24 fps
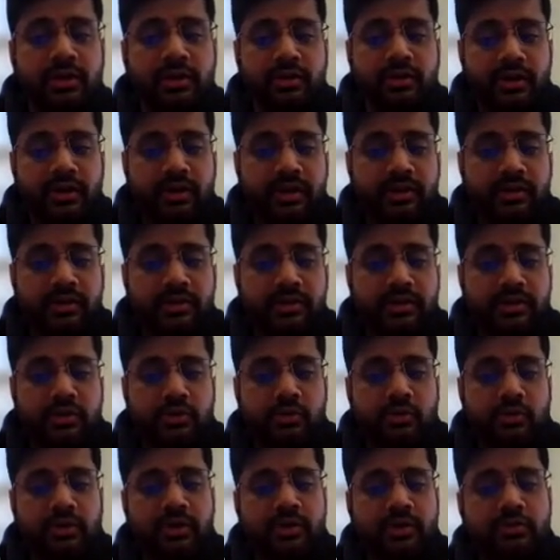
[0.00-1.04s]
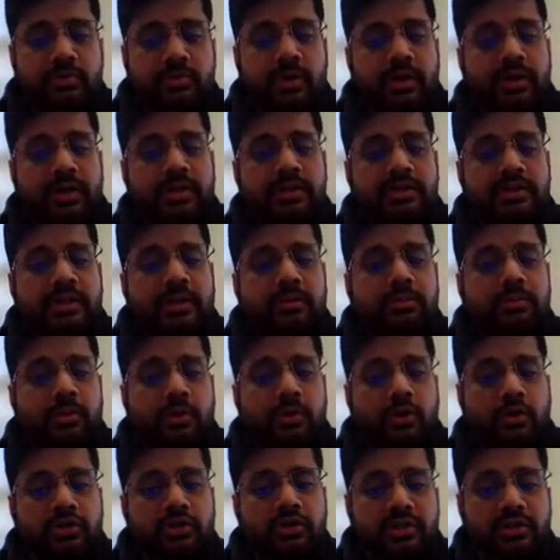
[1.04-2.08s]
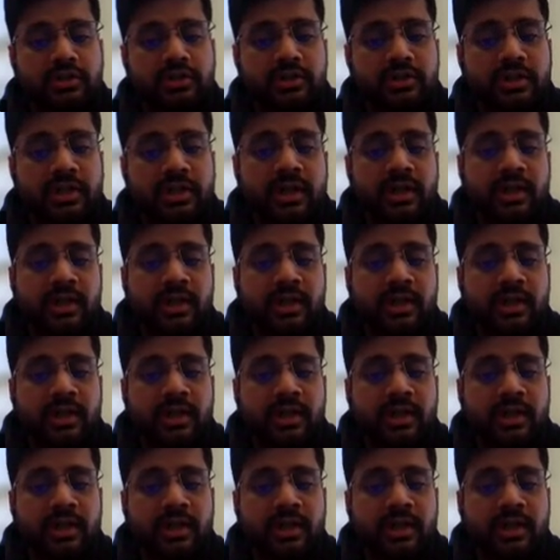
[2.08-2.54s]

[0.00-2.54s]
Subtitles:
triggers, storage buckets, and processes.